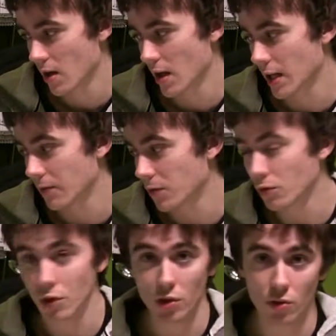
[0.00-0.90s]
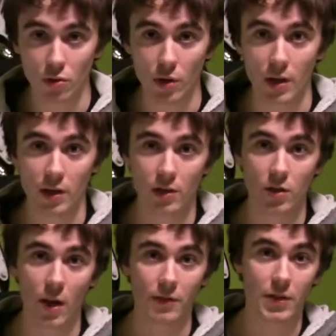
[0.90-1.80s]
and if you do,
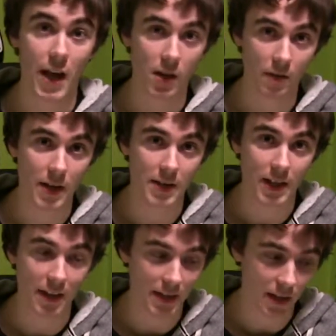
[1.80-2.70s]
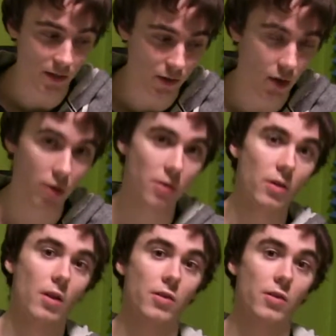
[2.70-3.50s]
you have to sacrifice it at the end of the turn.